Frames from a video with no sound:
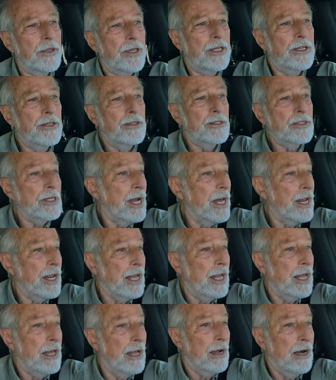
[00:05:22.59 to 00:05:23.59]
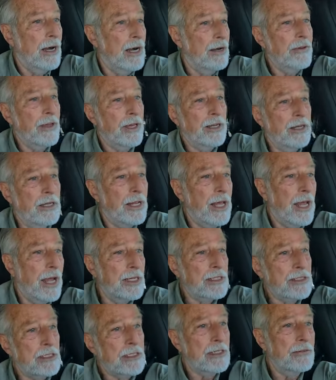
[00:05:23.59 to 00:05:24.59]
he just kind of offhanded
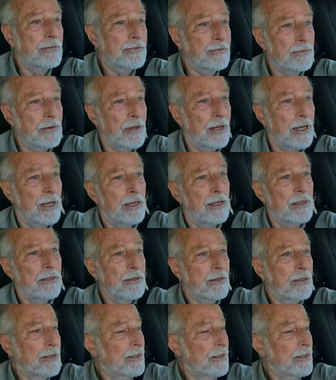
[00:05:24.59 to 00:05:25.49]
asked if. Uh,